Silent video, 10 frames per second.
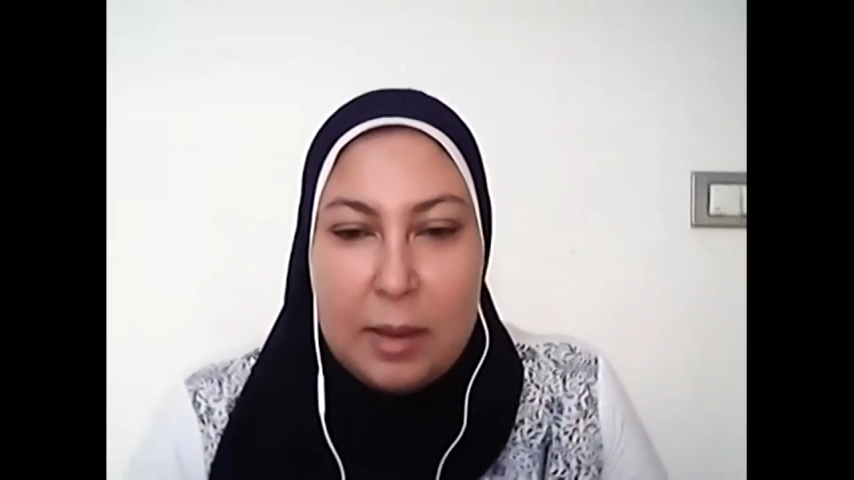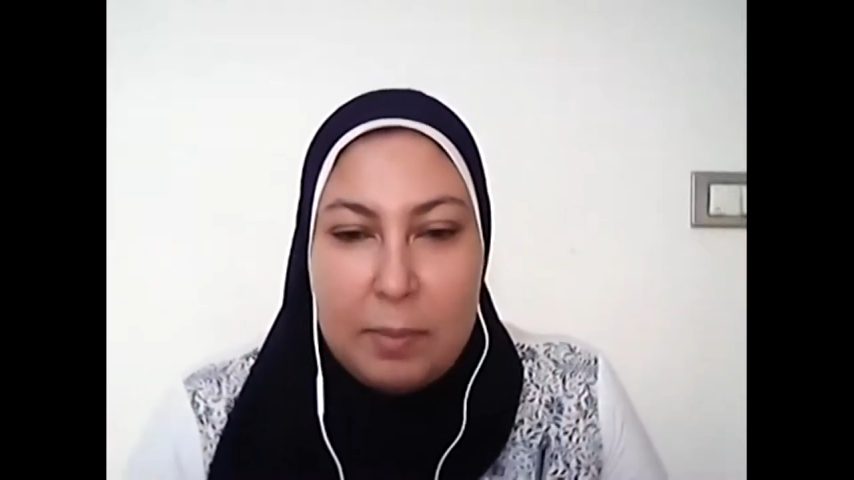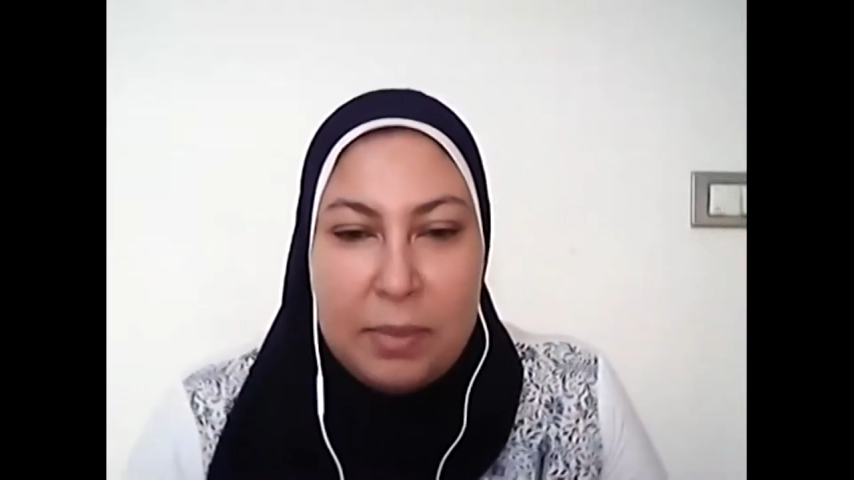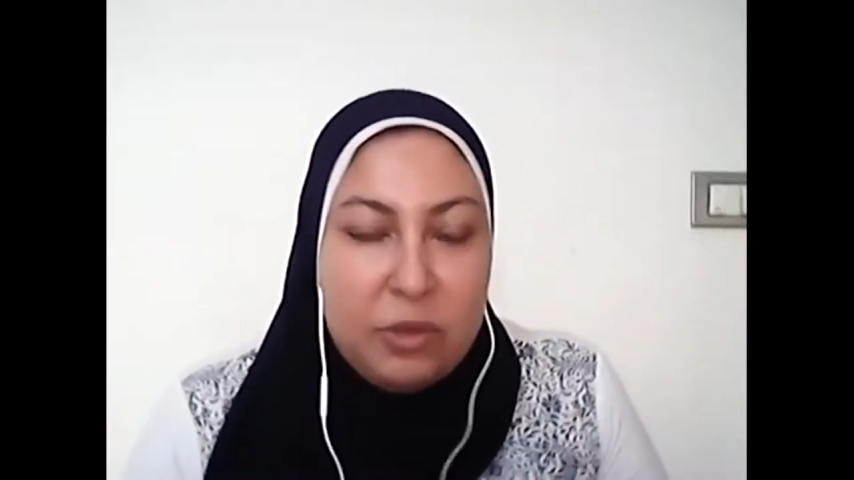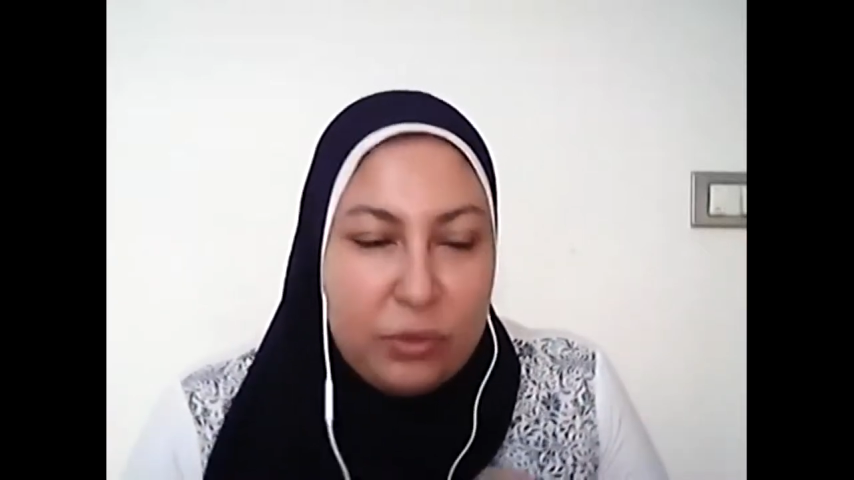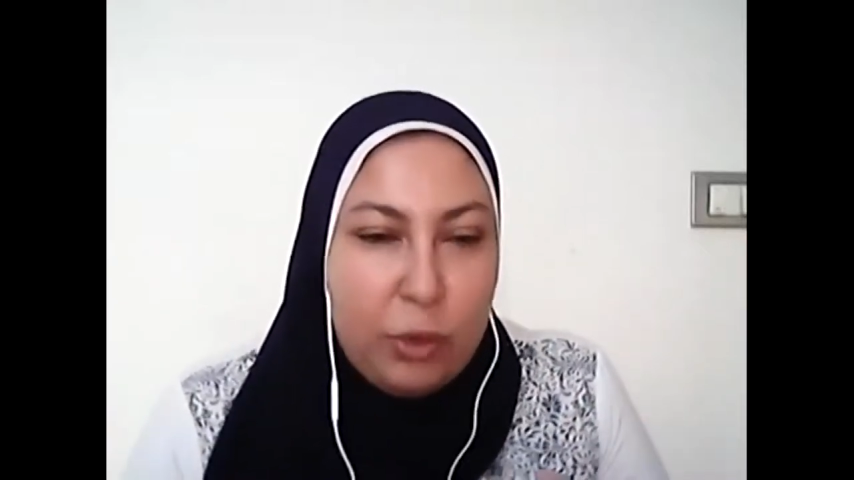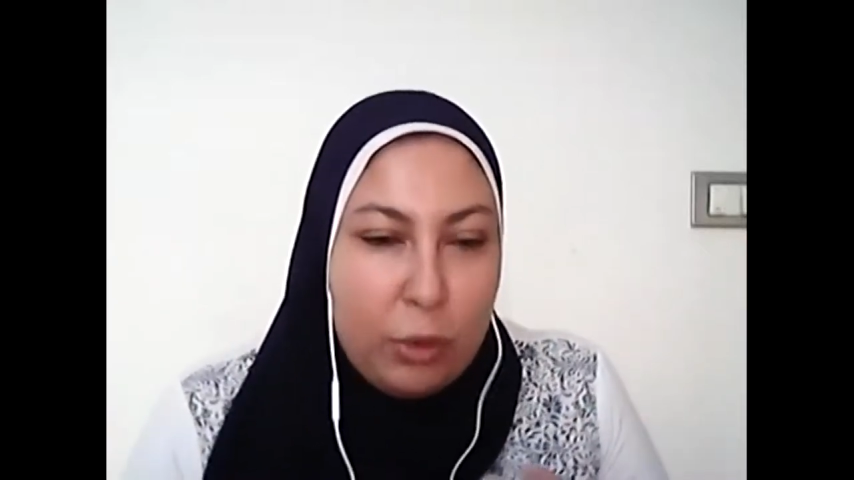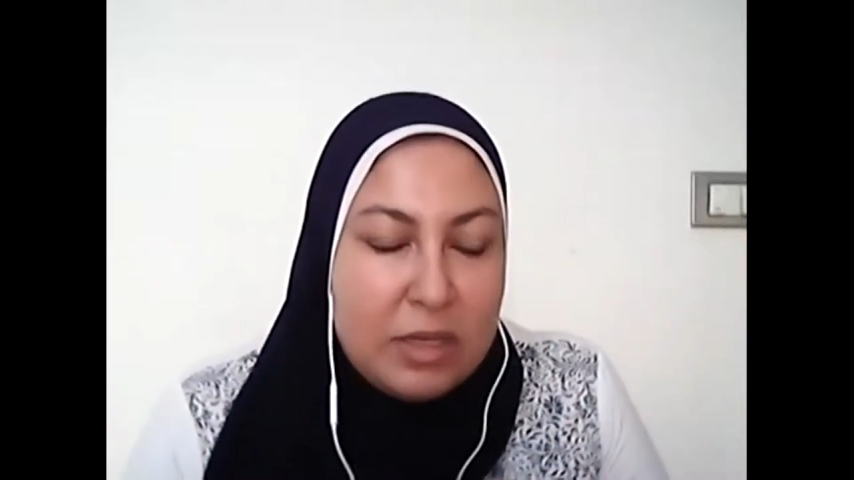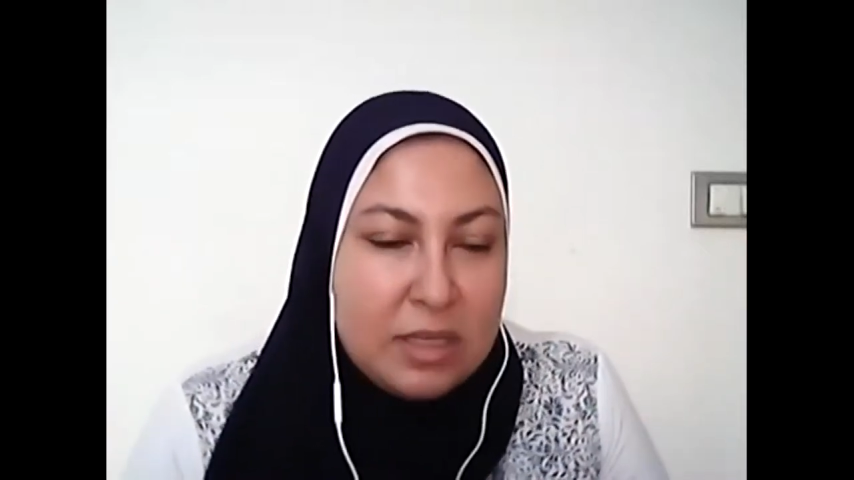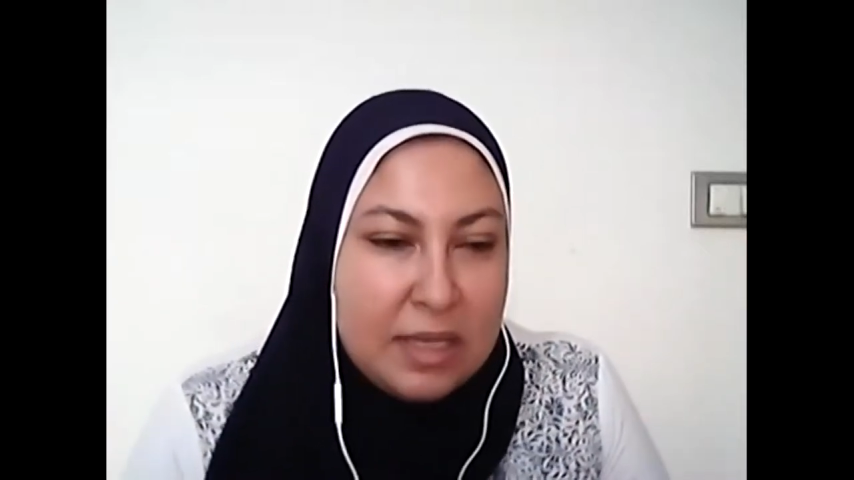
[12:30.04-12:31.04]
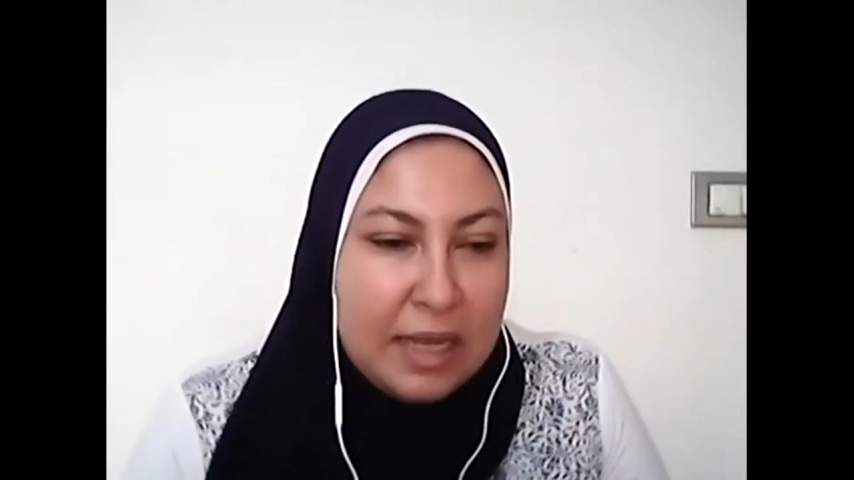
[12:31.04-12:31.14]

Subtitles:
But of course,